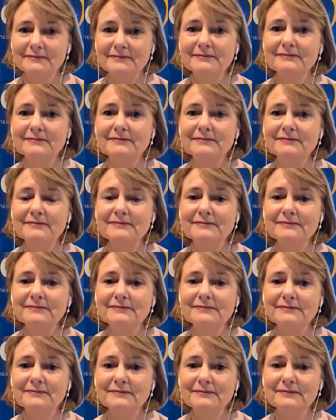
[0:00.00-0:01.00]

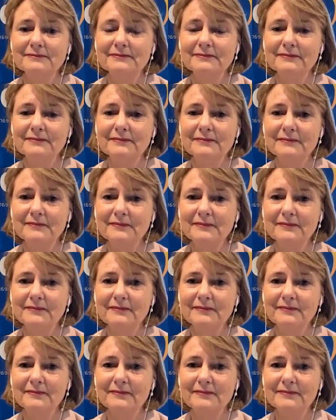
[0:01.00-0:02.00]

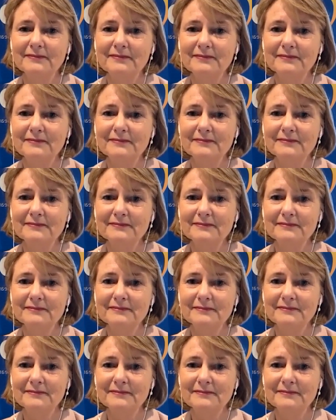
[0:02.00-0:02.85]
(not speaking)